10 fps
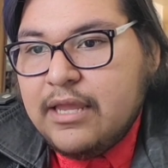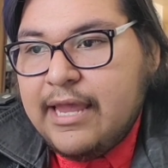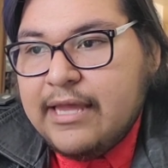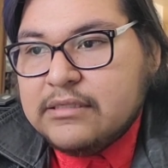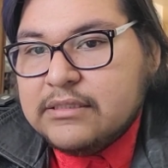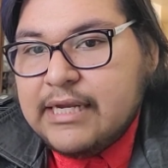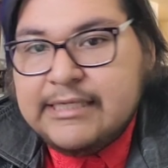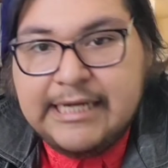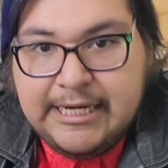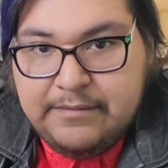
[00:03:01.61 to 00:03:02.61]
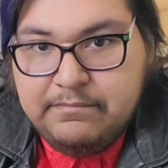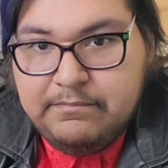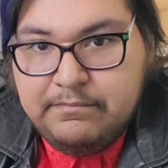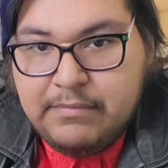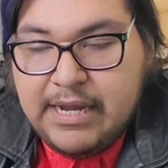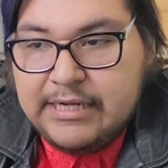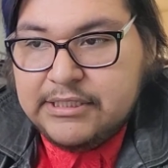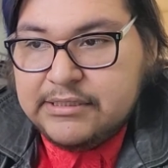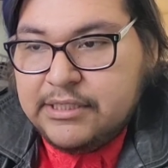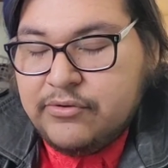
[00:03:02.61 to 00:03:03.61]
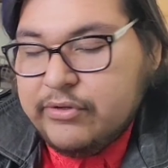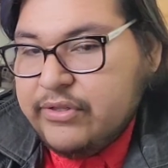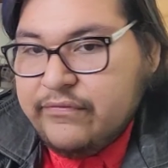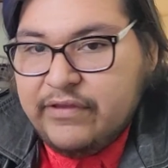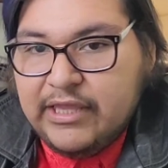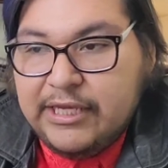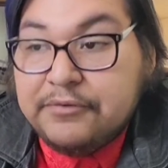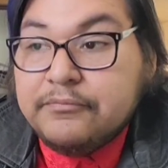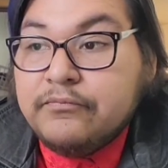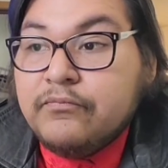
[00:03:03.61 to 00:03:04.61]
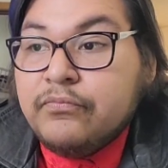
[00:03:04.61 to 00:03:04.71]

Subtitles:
And I didn't. I just ignored the feeling.